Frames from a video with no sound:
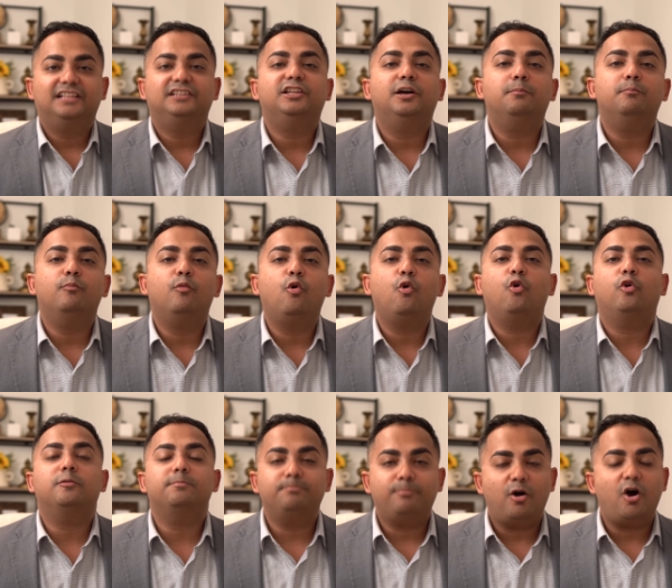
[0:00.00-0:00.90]
The
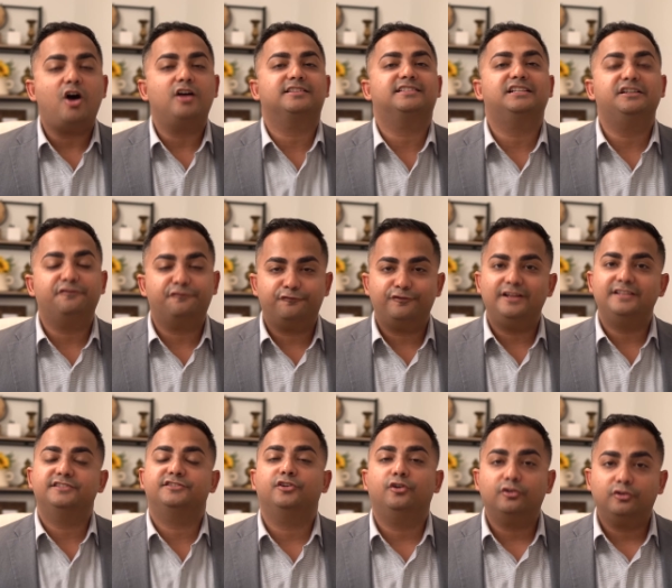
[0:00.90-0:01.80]
more positive
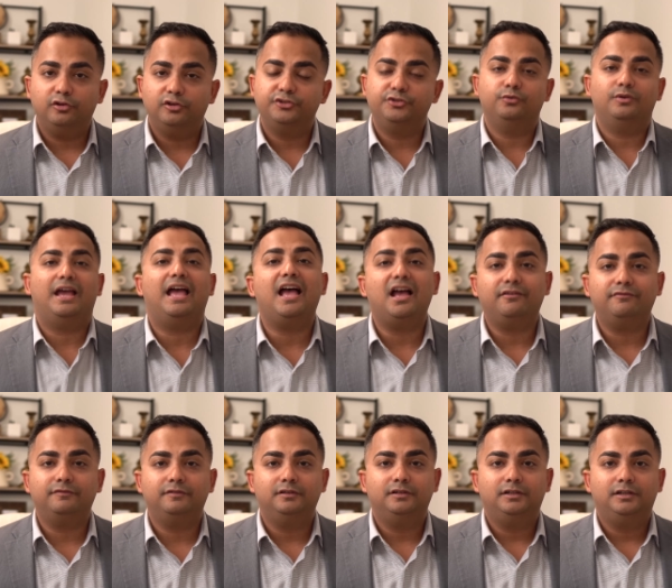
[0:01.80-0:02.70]
friend circle you
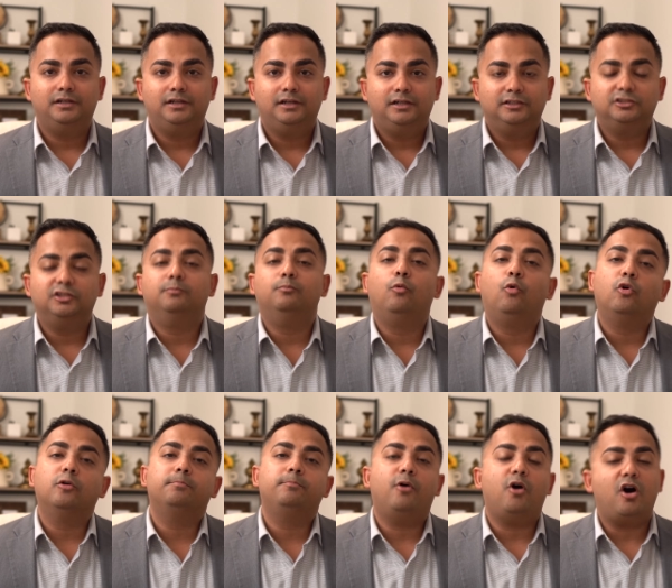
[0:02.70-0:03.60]
have, the
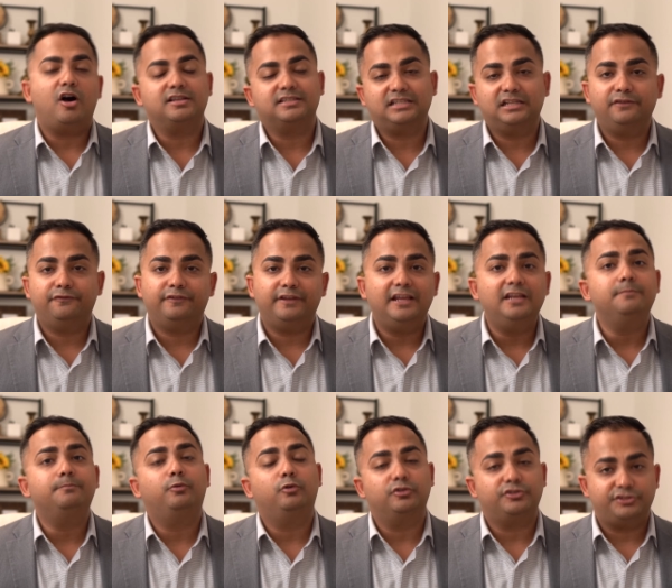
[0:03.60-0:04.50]
more positive
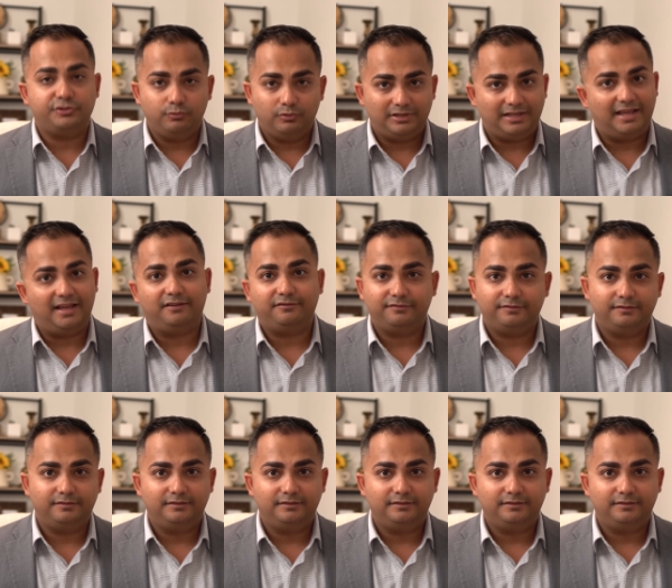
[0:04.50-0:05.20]
inputs you will have.